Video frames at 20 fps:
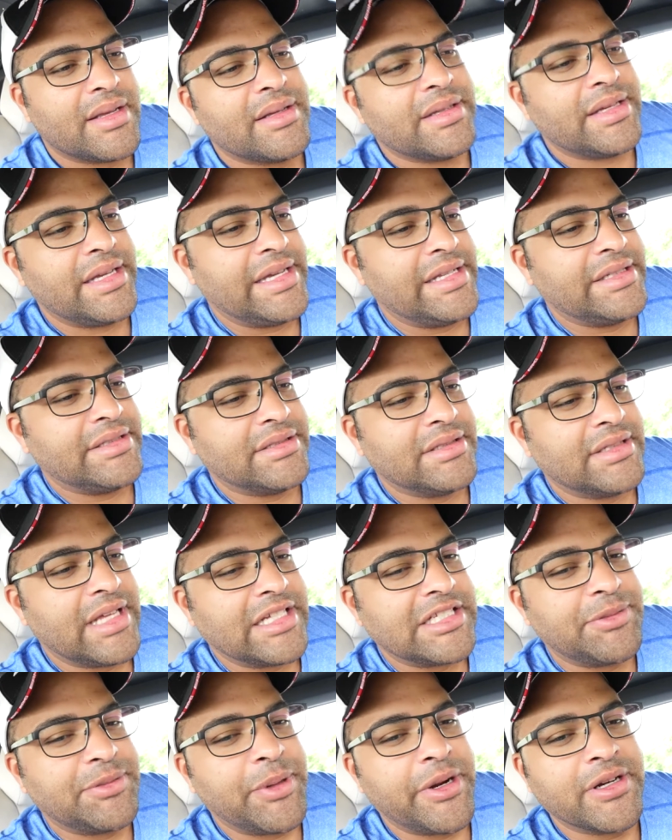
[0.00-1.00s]
and
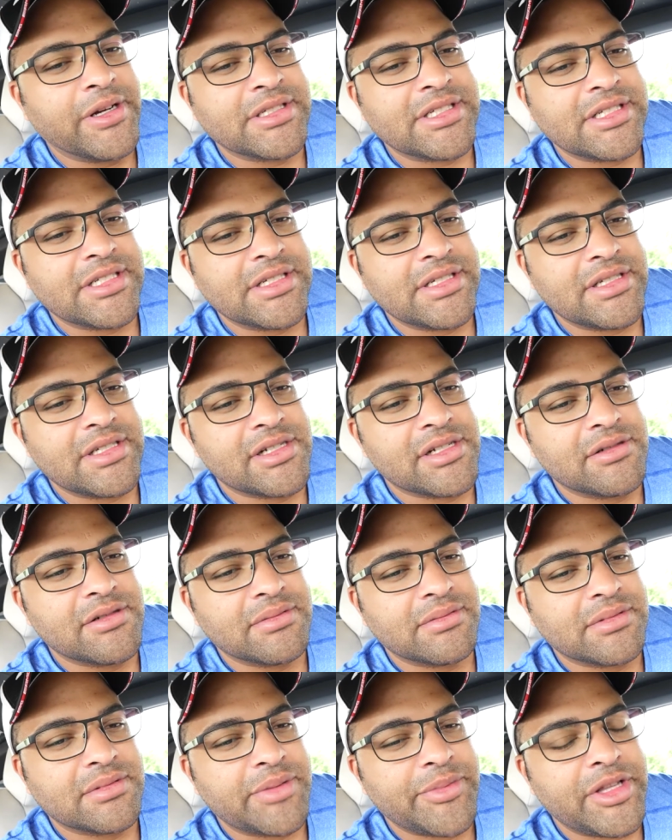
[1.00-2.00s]
experience it, you know.
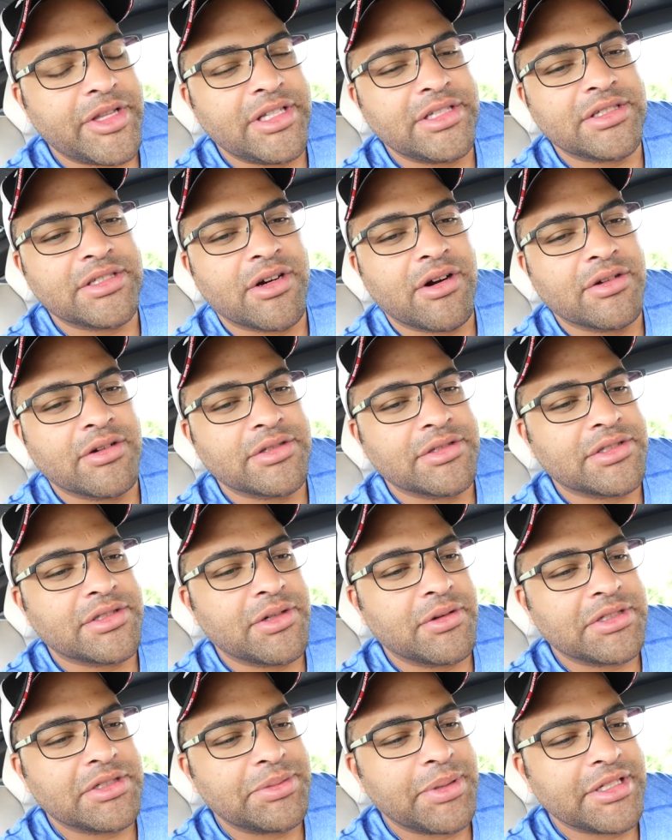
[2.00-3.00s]
I mean, these cars are
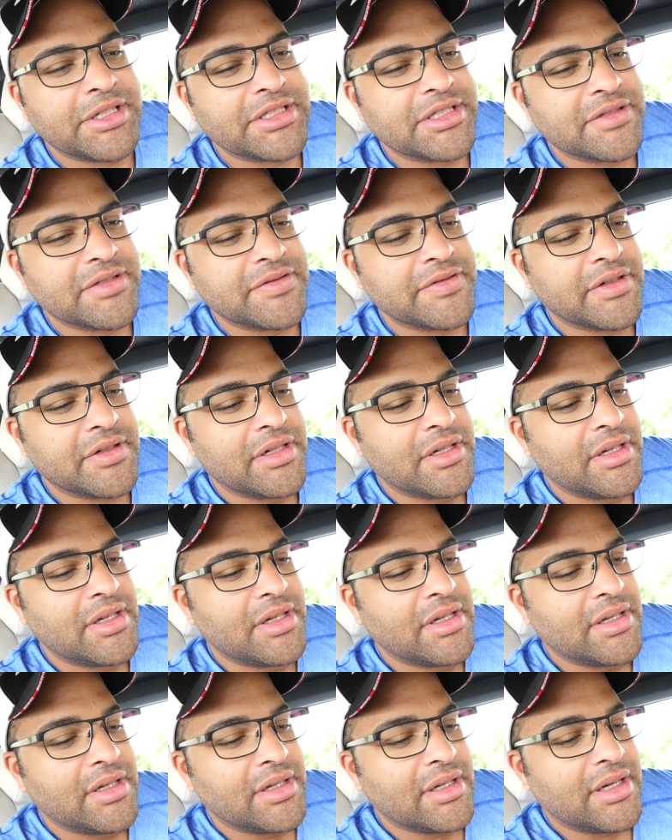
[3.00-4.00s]
so expensive,
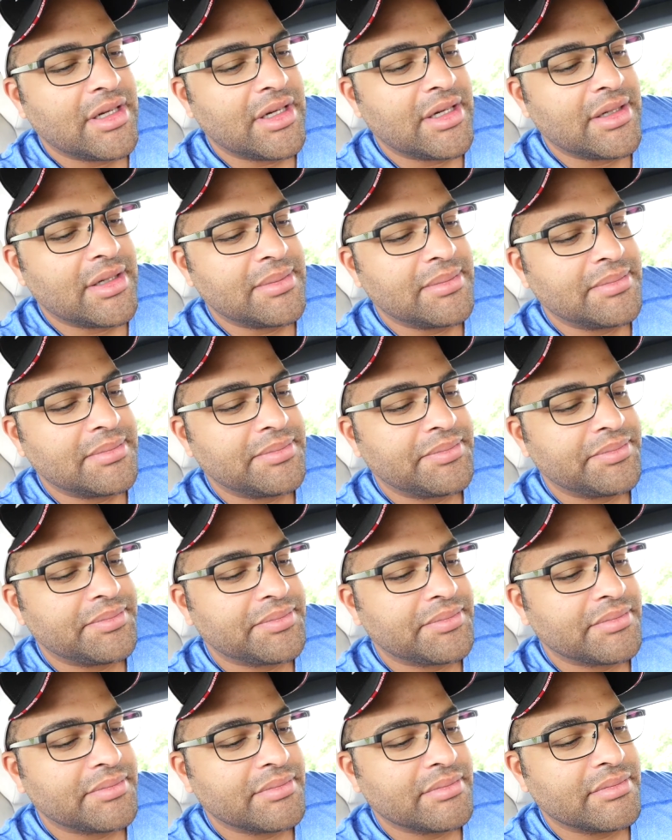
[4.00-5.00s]

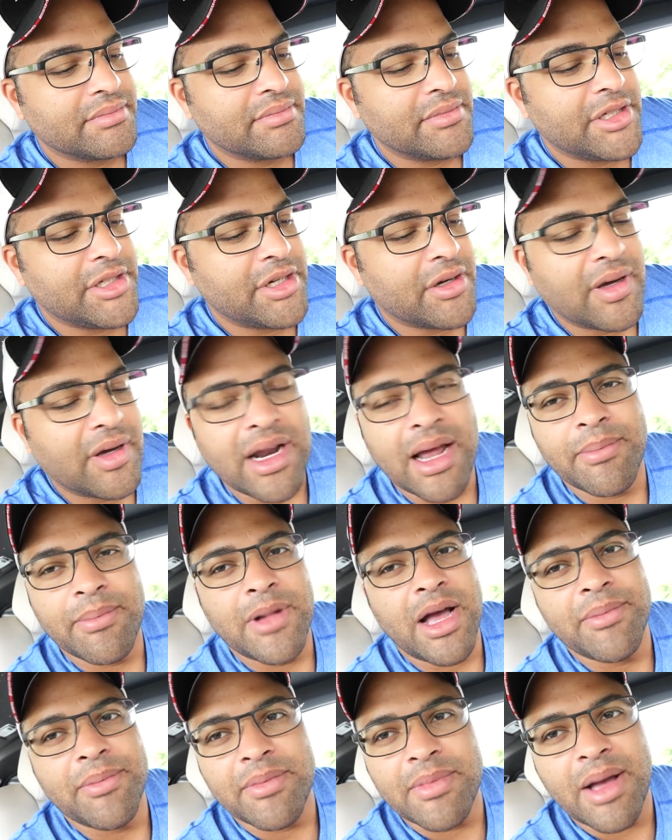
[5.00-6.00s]
you know, and
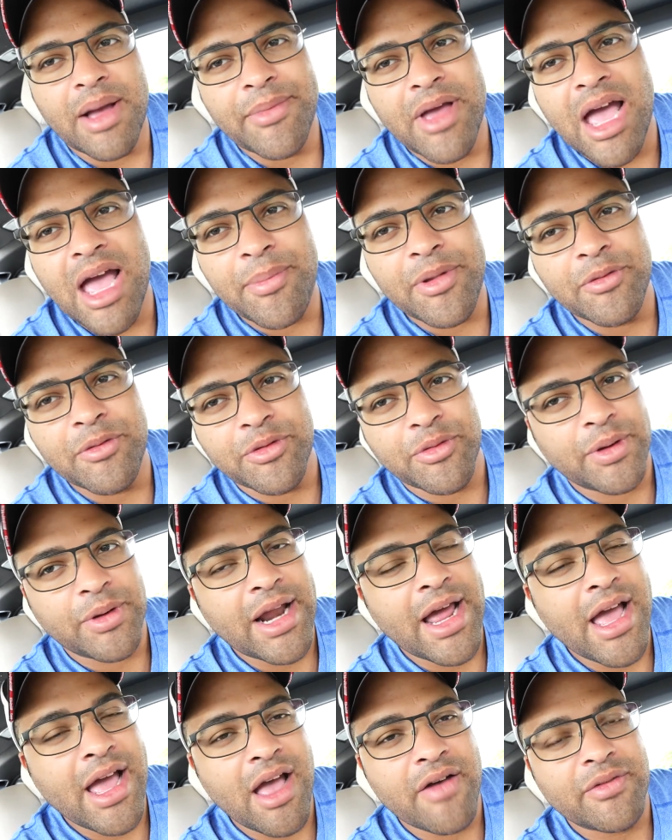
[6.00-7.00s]
I'm happy with what
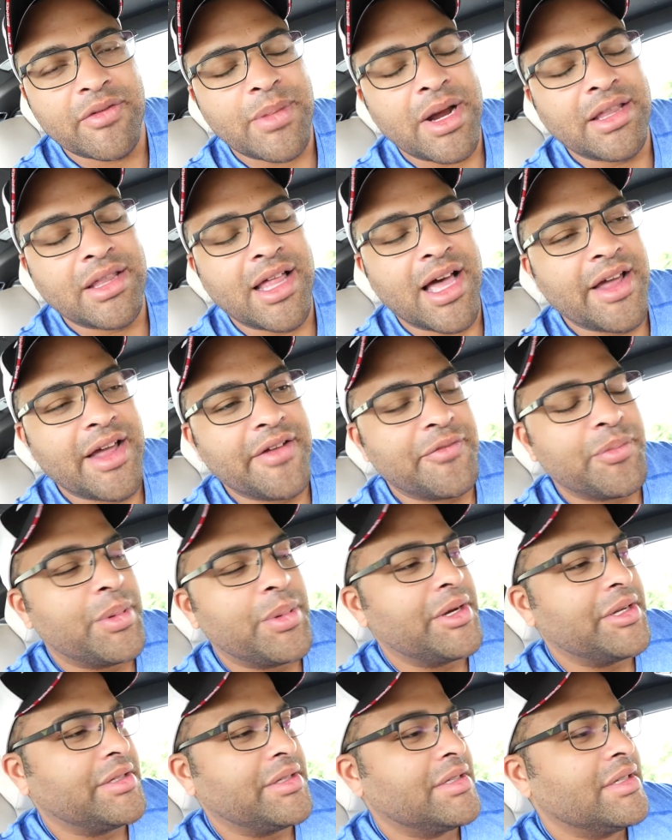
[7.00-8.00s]
I have in my life,
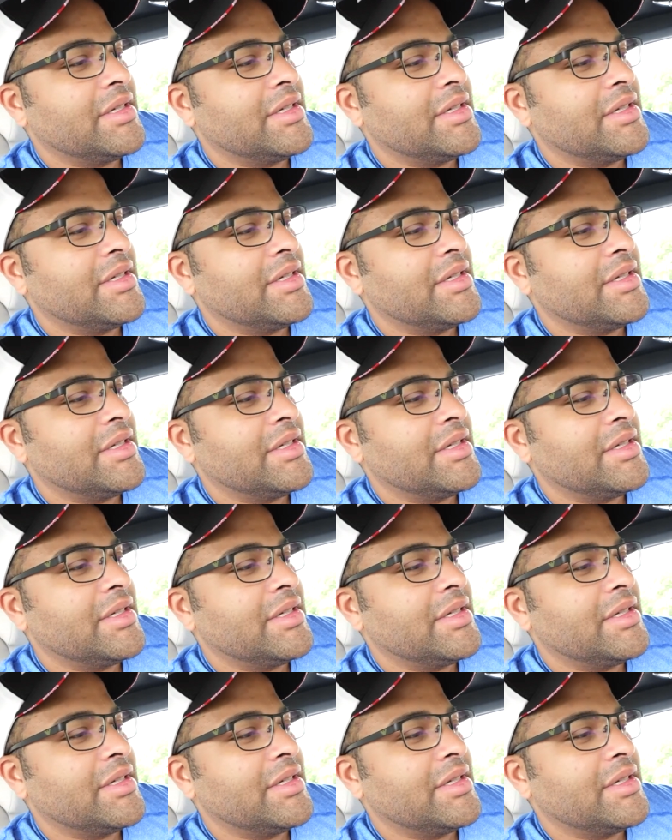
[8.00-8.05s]
but